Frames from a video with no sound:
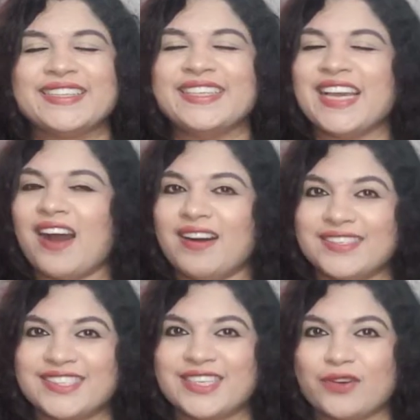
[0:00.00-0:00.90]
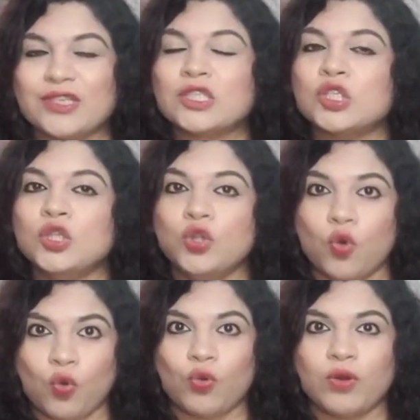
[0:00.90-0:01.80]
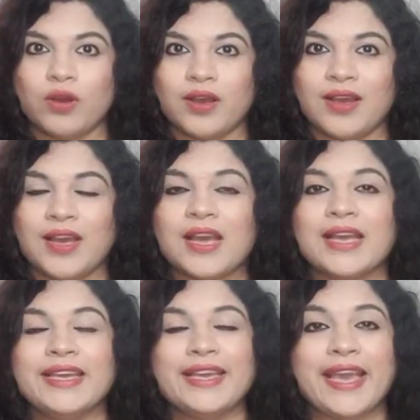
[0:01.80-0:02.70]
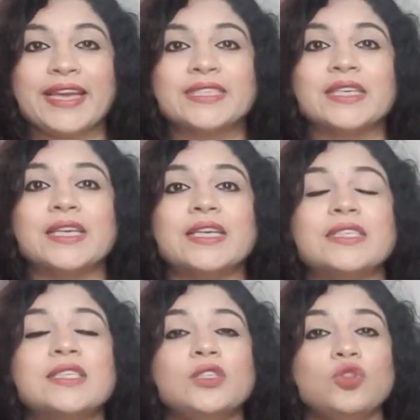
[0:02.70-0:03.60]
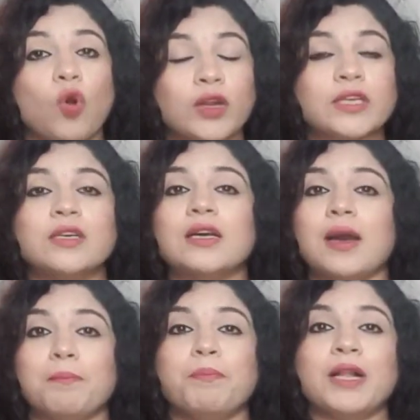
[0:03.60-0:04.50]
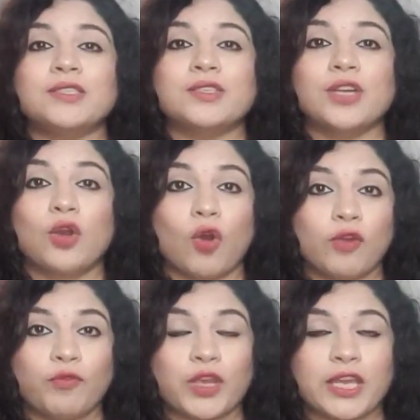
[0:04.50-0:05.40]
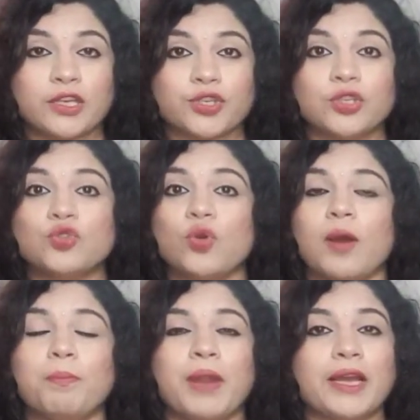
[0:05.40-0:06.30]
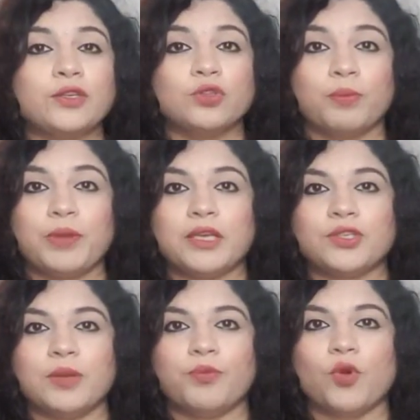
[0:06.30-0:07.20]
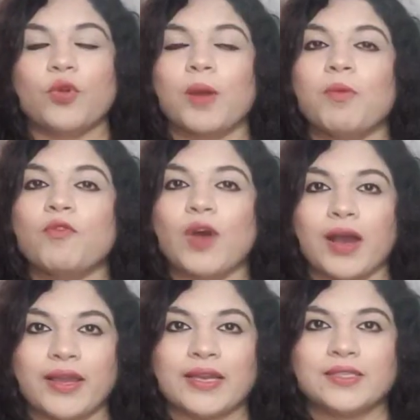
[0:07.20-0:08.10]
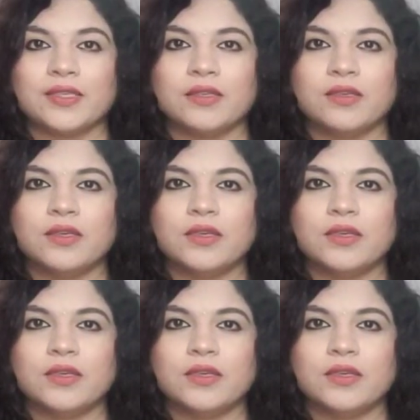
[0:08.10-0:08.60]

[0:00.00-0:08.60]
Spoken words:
The answer is no. GATE is not a compulsory qualification to apply to the PhD program of IIT.